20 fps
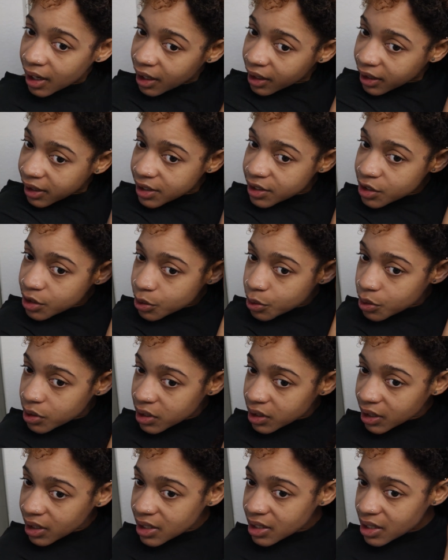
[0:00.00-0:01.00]
because
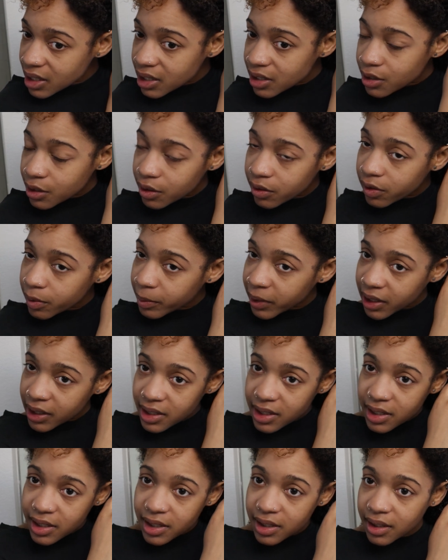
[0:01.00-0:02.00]
usually it's easier for me
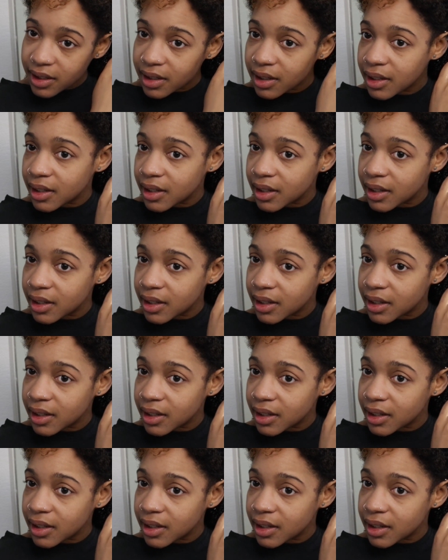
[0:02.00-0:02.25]
to